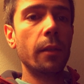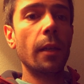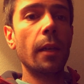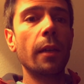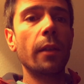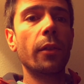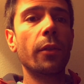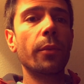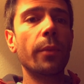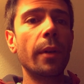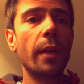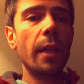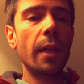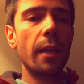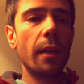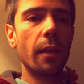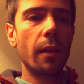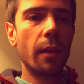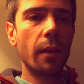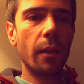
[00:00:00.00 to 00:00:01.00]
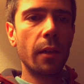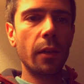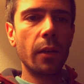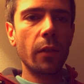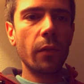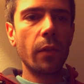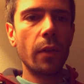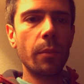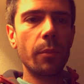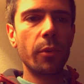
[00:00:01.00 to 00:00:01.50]
day three,
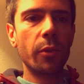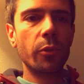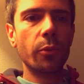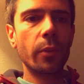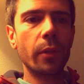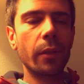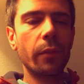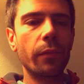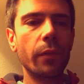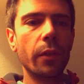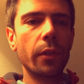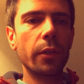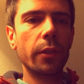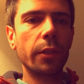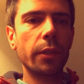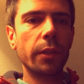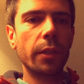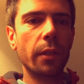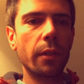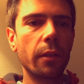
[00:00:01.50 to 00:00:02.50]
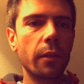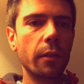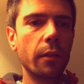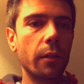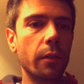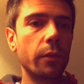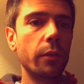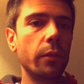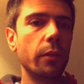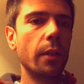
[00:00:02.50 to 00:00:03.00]
November 21st,
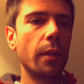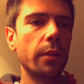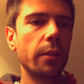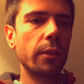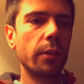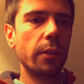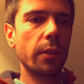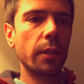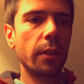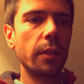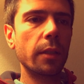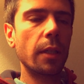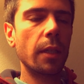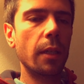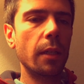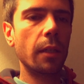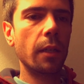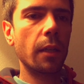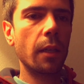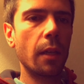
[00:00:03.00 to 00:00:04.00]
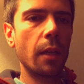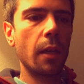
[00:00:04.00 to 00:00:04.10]
2016.